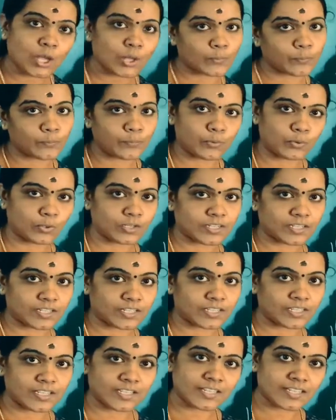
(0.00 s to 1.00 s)
book.
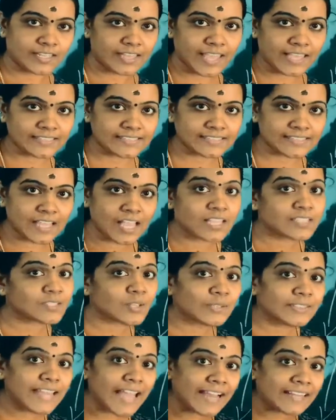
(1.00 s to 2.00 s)
Yes?
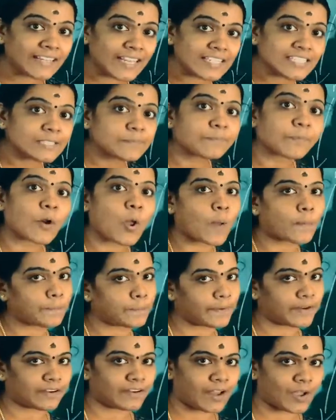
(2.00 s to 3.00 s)
So that is
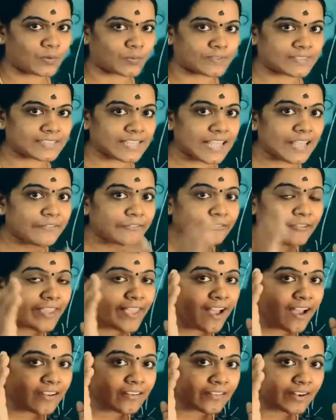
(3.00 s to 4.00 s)
proper nouns. If we
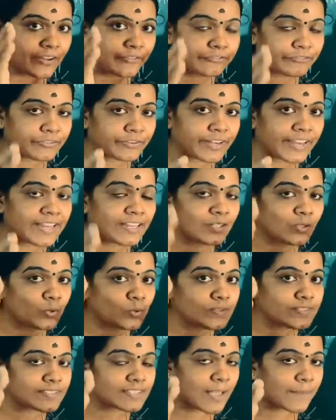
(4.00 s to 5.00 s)
are referring
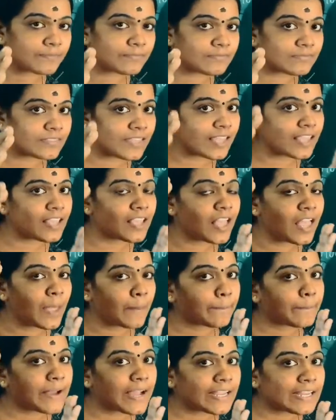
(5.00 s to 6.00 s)
to something
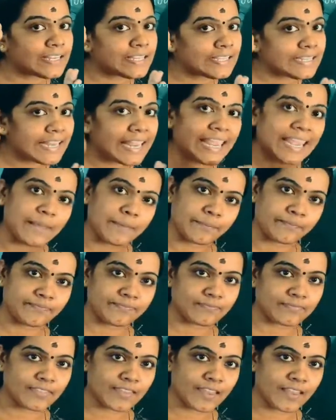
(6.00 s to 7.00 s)
by name,
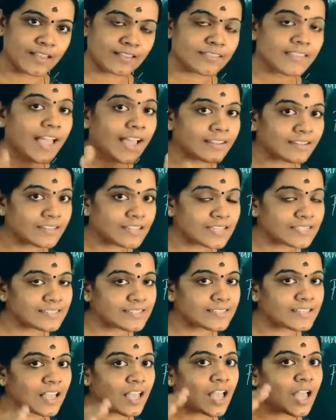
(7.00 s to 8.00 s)
that is
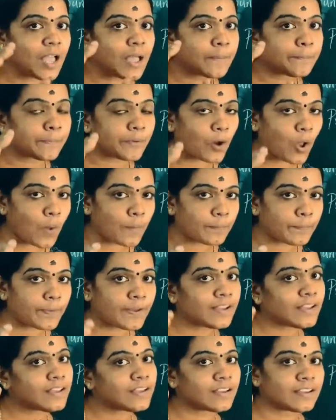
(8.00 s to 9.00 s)

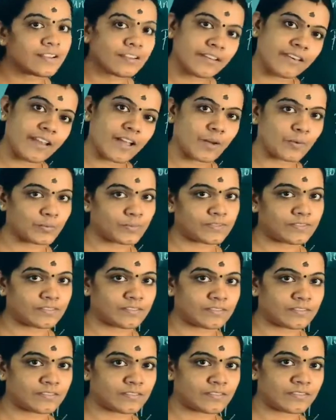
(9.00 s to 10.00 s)
proper
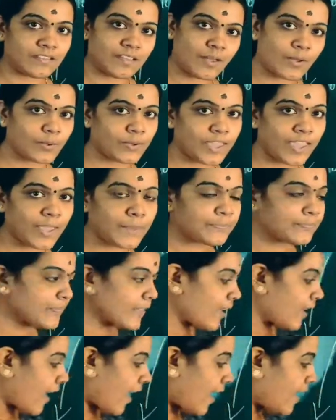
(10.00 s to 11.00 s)
nouns. Okay?
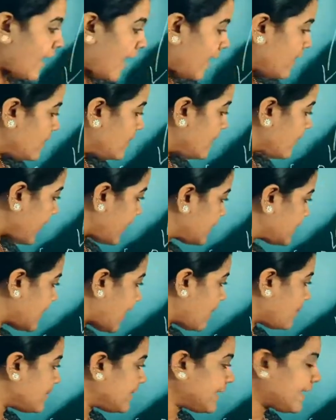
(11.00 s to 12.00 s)
And another
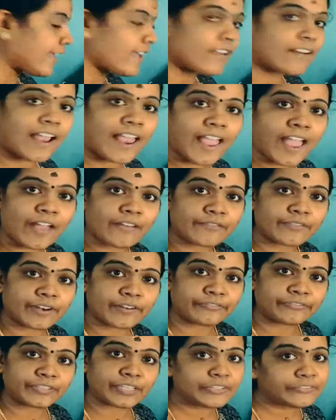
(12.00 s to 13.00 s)
example here I have
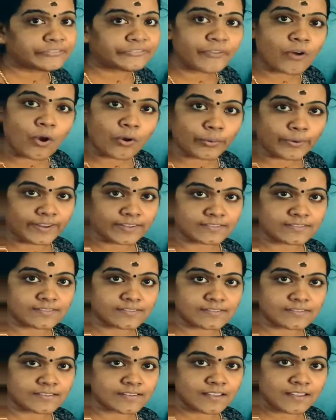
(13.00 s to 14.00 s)
referred
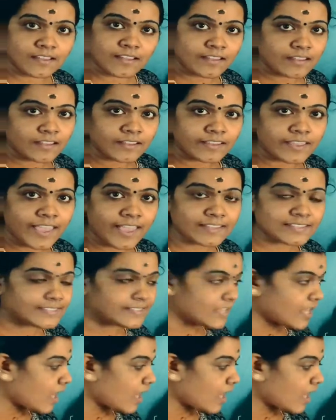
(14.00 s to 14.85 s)
forest. Yes?